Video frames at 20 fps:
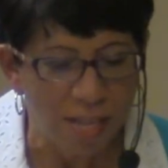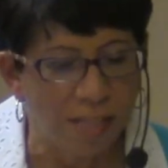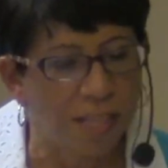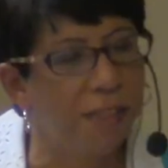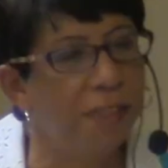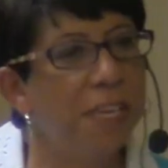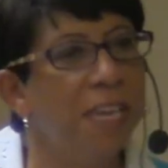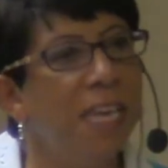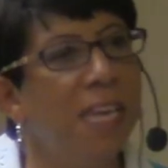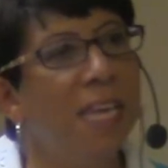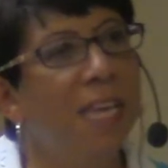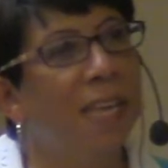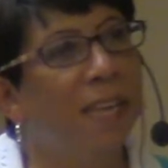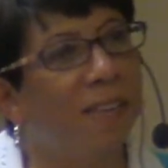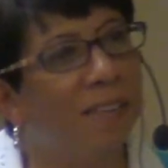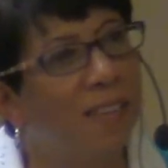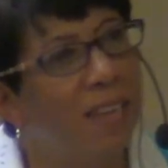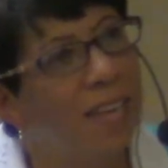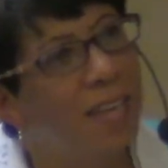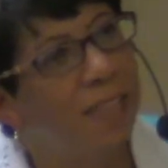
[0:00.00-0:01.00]
The thing
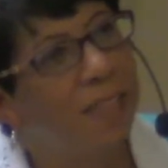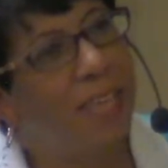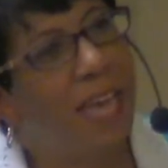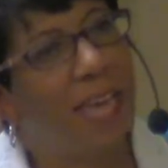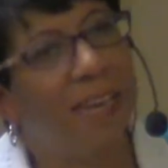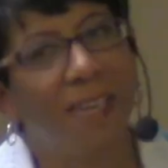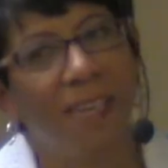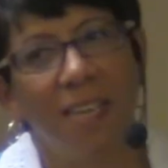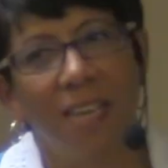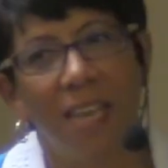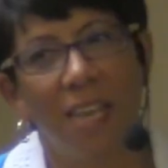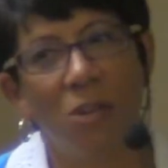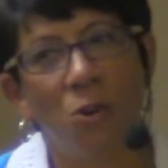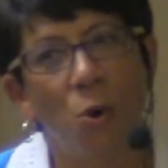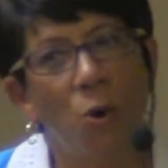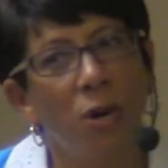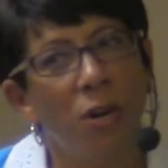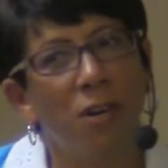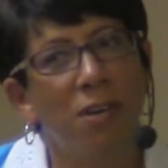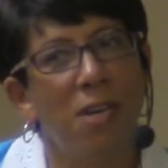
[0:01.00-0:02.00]
is that in
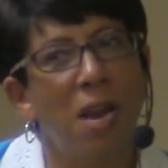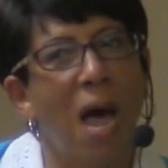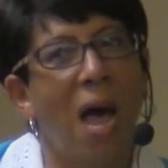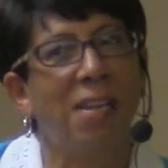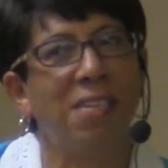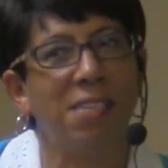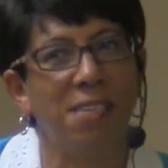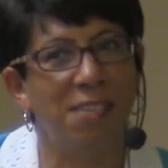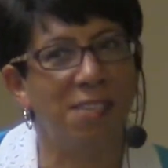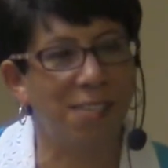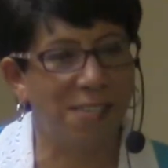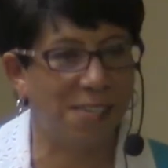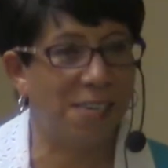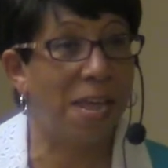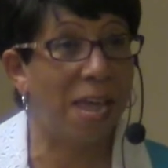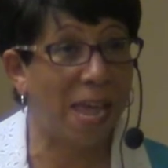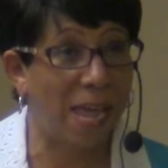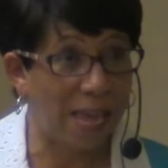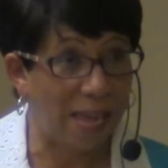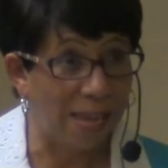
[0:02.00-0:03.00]
order not to
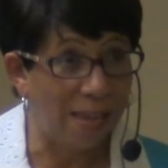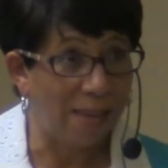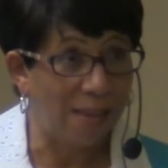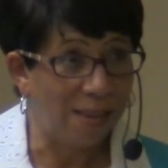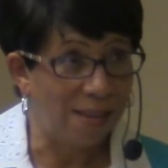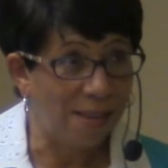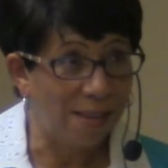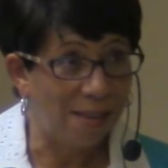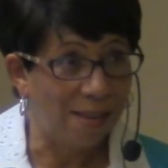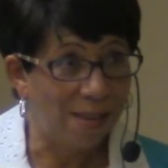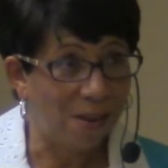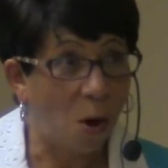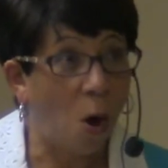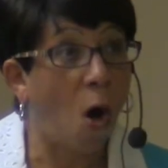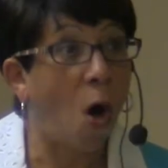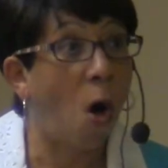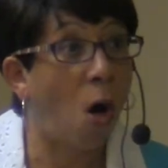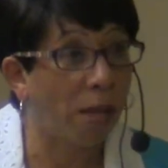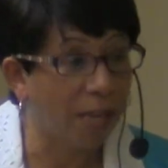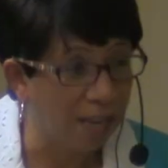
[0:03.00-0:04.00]
stay
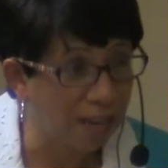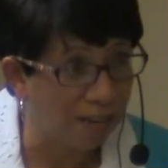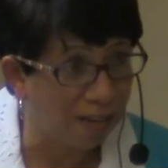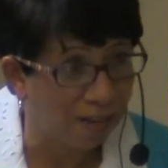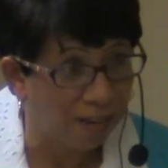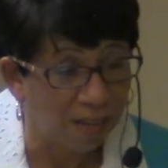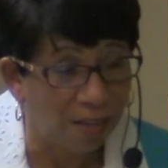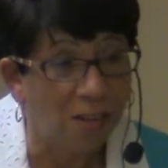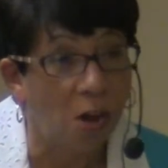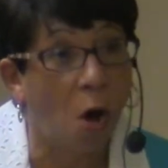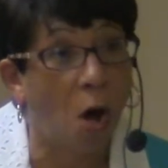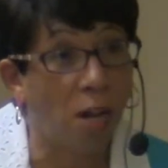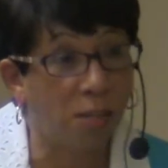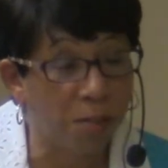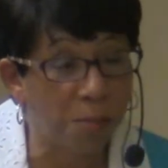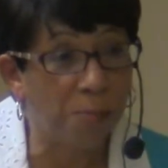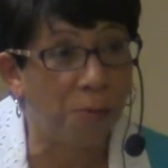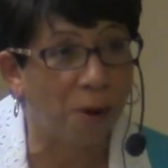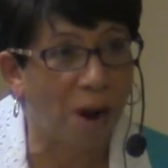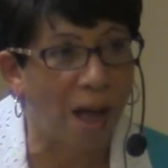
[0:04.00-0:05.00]

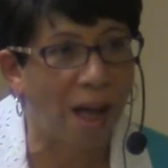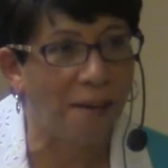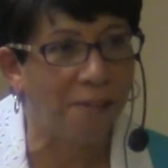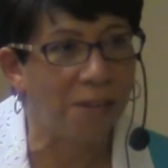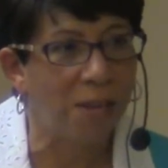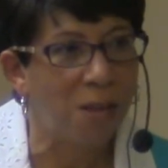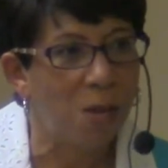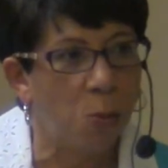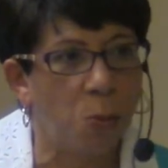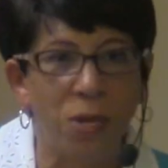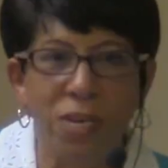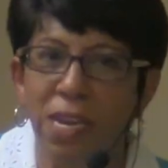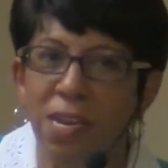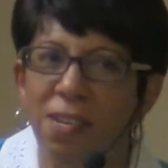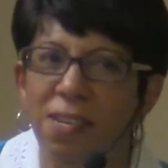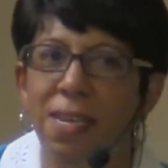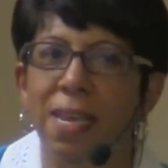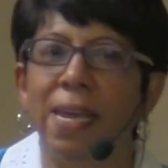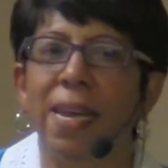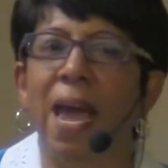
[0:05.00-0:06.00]
awe-deprived, we
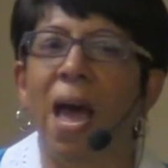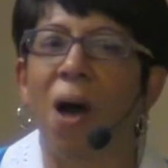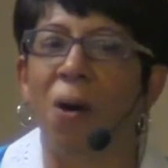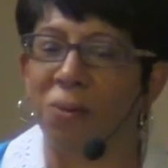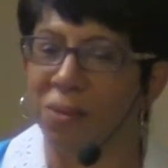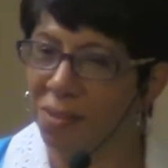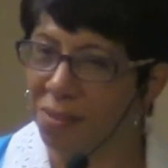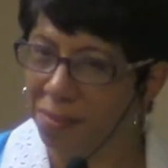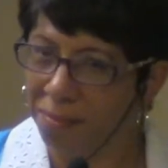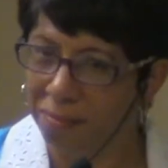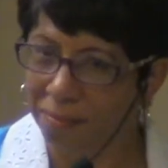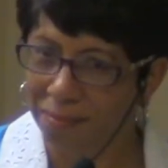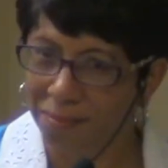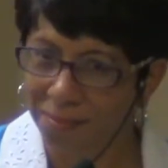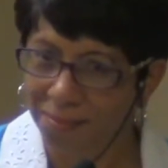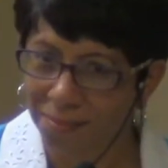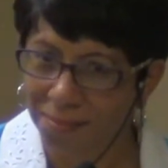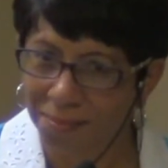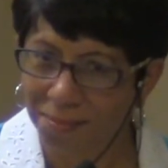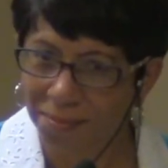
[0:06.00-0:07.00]
need to get out.
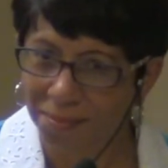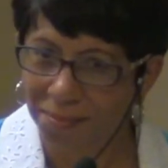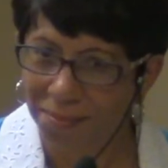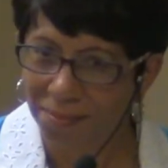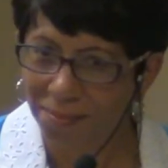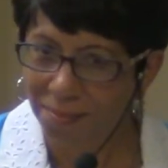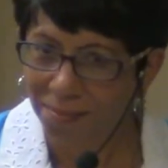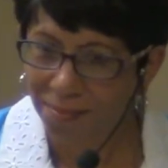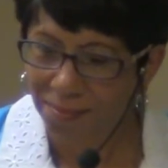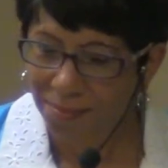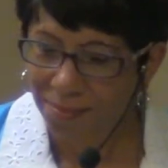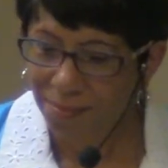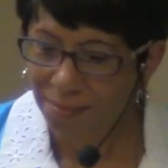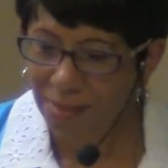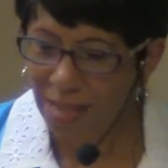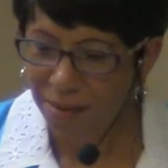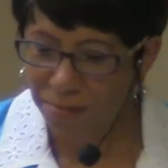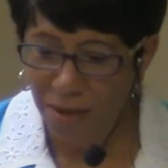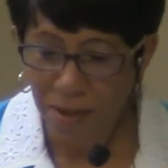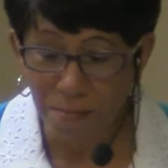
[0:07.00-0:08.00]

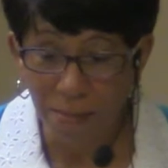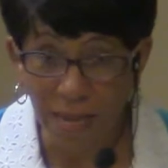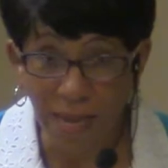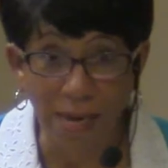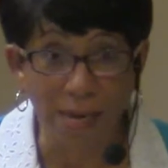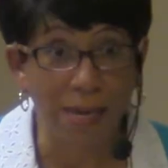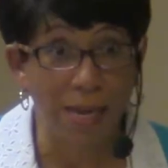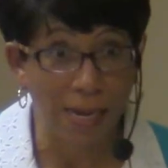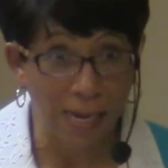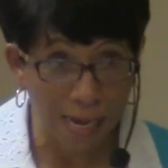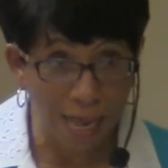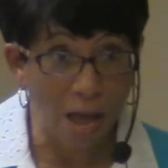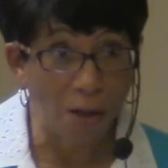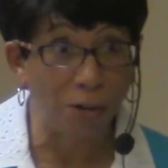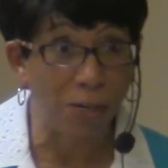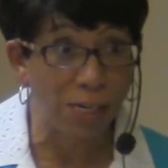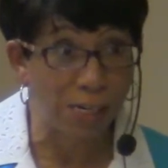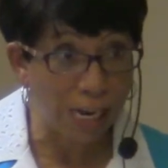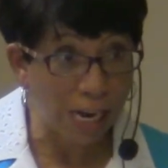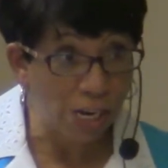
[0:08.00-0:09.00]
That may mean getting
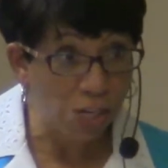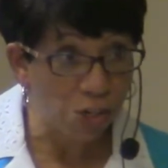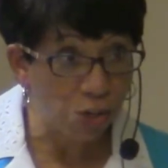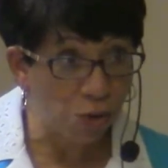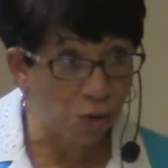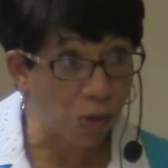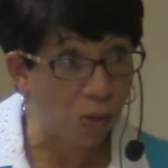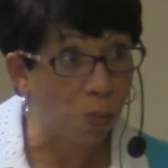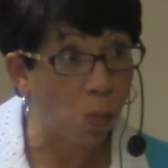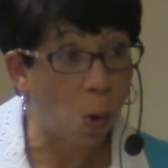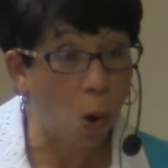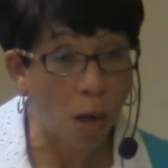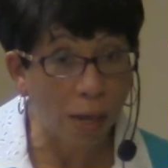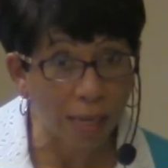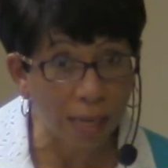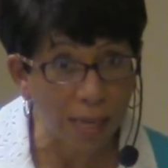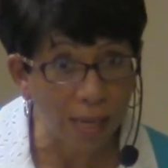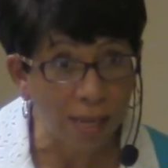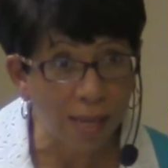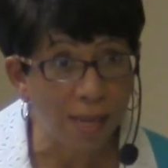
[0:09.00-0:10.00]
out in nature and
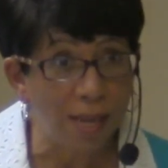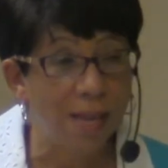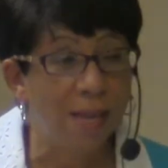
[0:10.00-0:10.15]
walking.